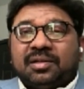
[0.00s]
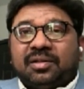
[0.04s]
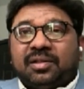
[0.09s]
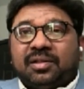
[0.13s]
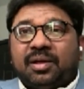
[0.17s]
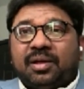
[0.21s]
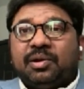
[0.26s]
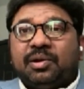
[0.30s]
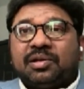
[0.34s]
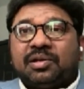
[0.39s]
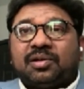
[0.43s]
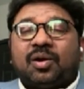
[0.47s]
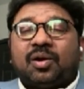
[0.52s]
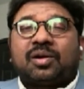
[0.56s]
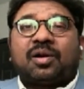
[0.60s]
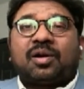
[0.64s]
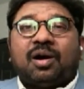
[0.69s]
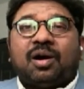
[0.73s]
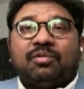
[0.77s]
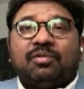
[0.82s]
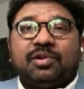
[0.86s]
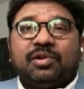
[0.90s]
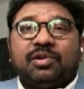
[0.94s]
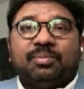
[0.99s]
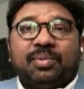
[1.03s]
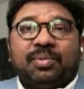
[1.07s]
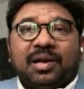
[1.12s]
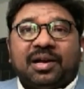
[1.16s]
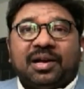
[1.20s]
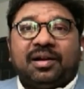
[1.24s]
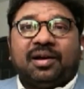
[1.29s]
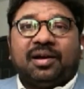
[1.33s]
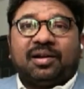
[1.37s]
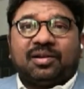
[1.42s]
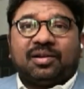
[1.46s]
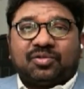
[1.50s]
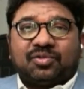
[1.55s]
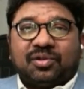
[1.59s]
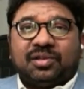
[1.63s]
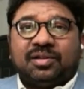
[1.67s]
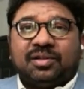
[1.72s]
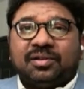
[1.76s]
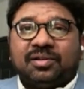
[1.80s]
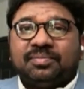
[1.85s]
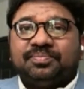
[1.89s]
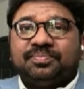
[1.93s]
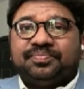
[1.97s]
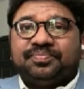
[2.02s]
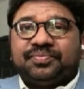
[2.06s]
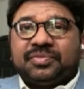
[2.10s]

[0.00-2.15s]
they may start coughing blood also.